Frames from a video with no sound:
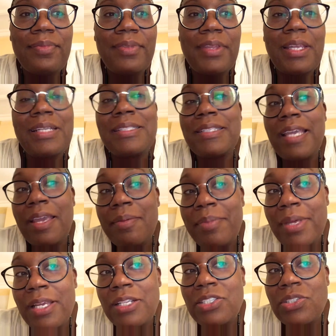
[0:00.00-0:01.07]
there's
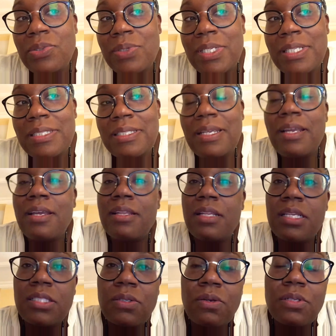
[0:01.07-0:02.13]
Gambian students there and
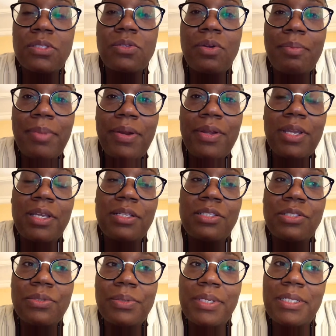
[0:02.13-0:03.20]
there's also American
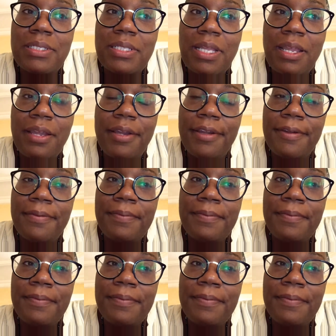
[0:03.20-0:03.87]
students there